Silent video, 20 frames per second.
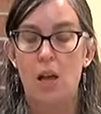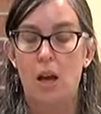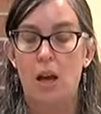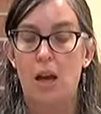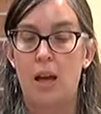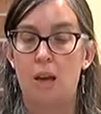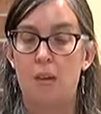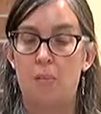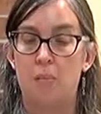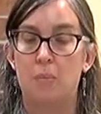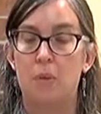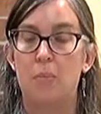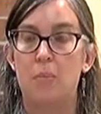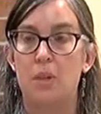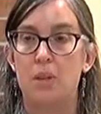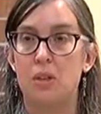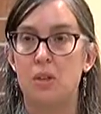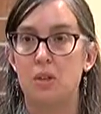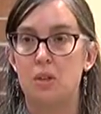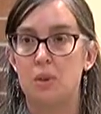
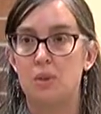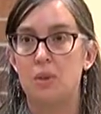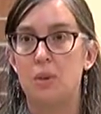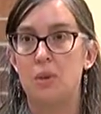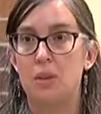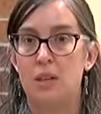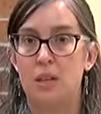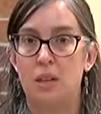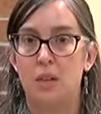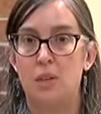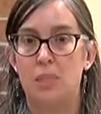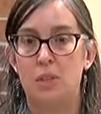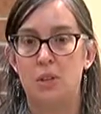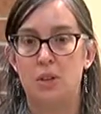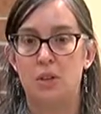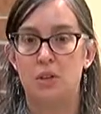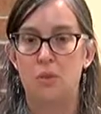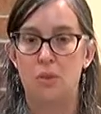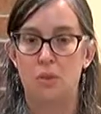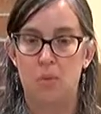But you would need, when
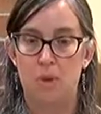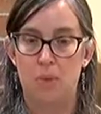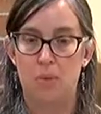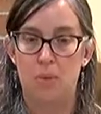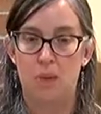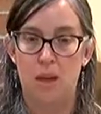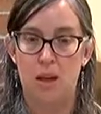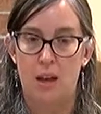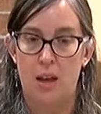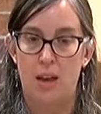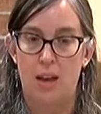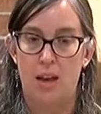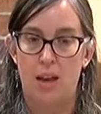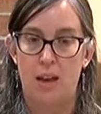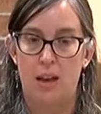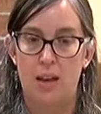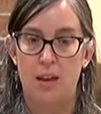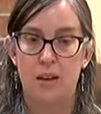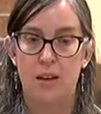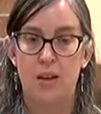you
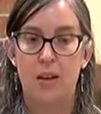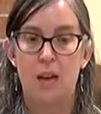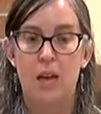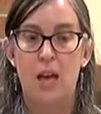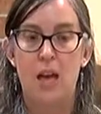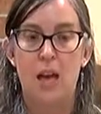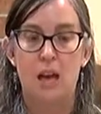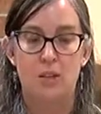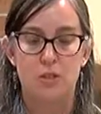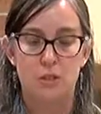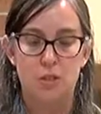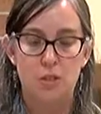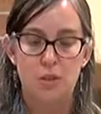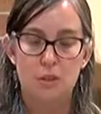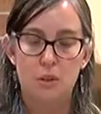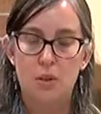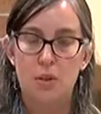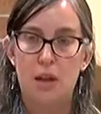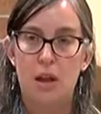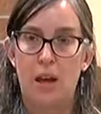apply, and so you
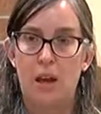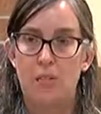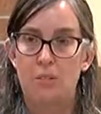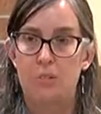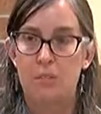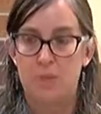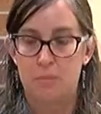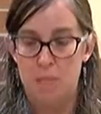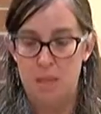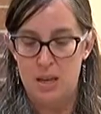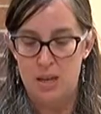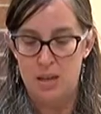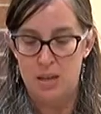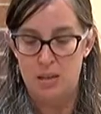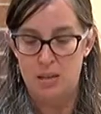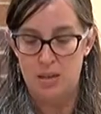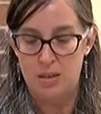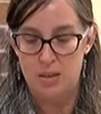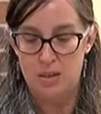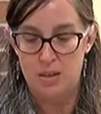don't have to
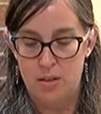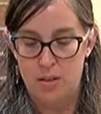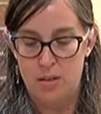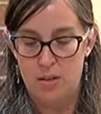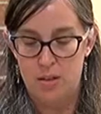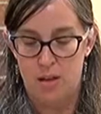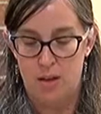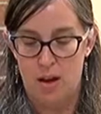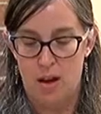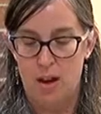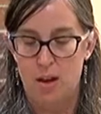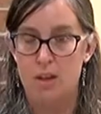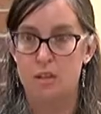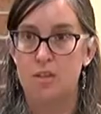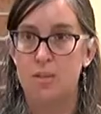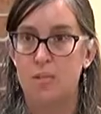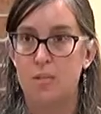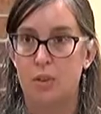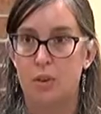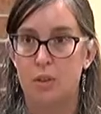meet the
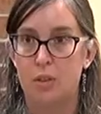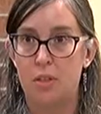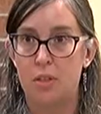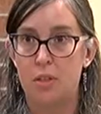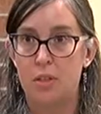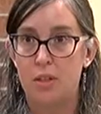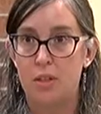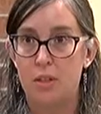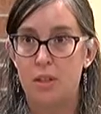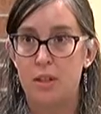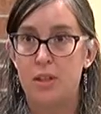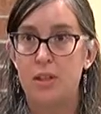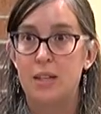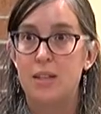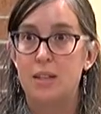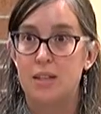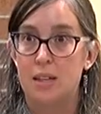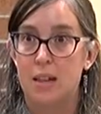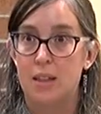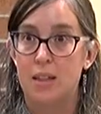August 4th
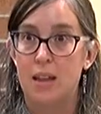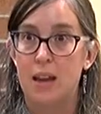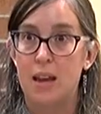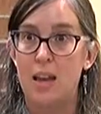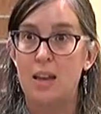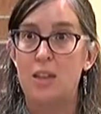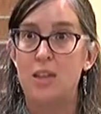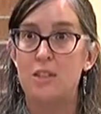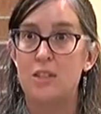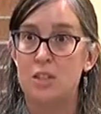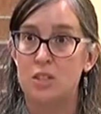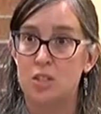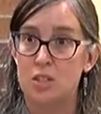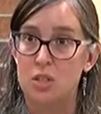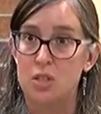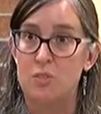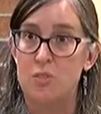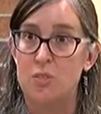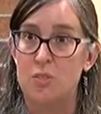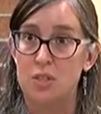deadline because that's
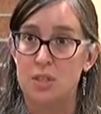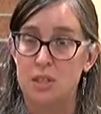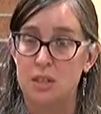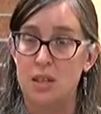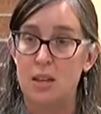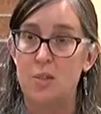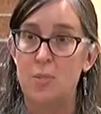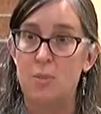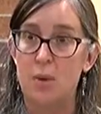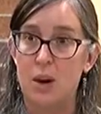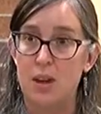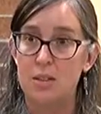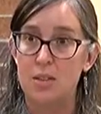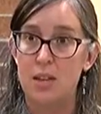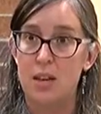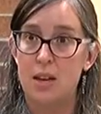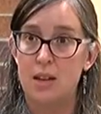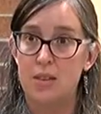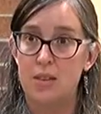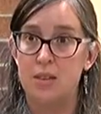just for city
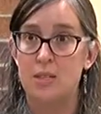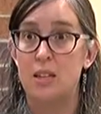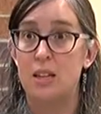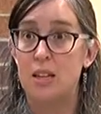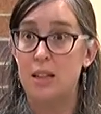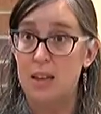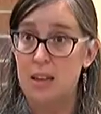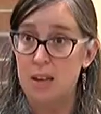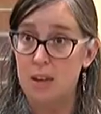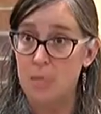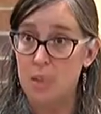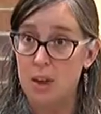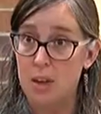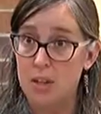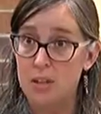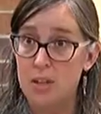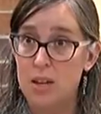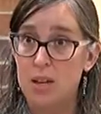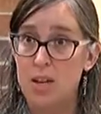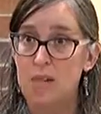projects, city land
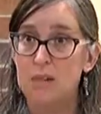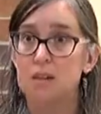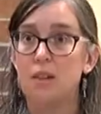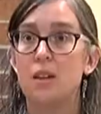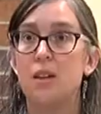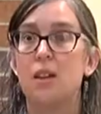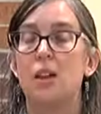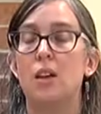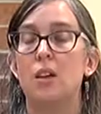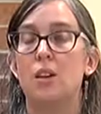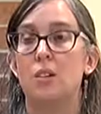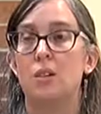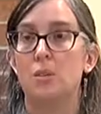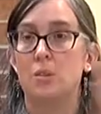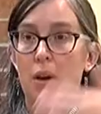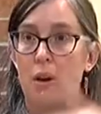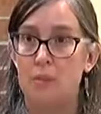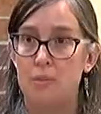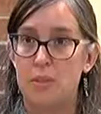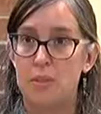projects. You
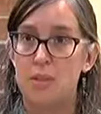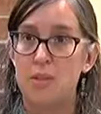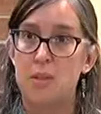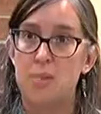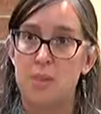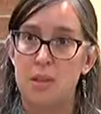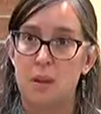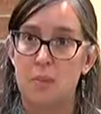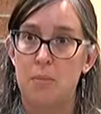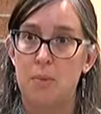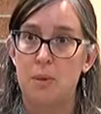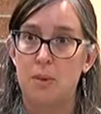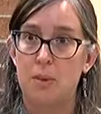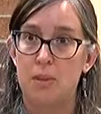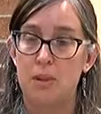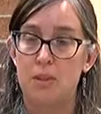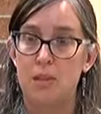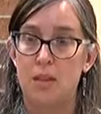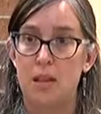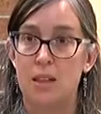have the
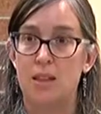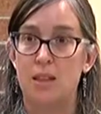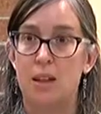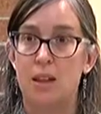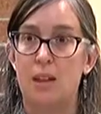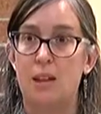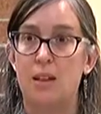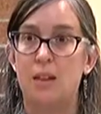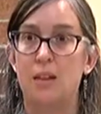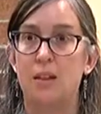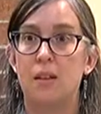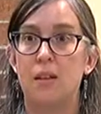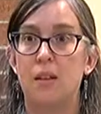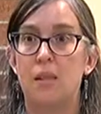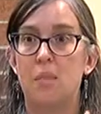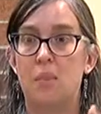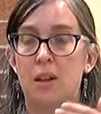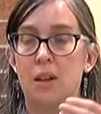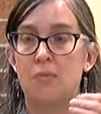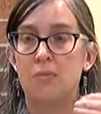September deadline,
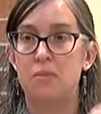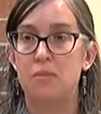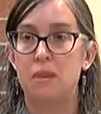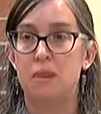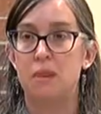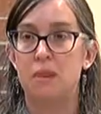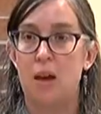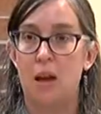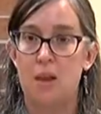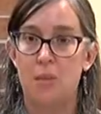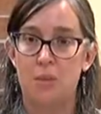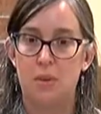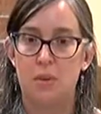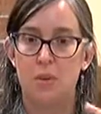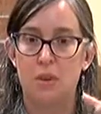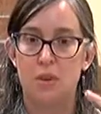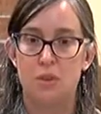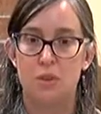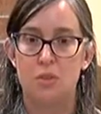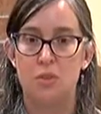but if I would
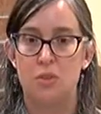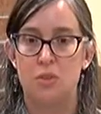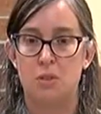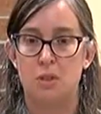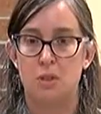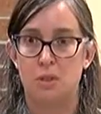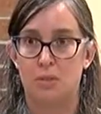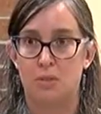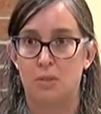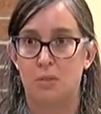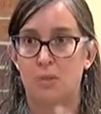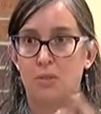encourage you to,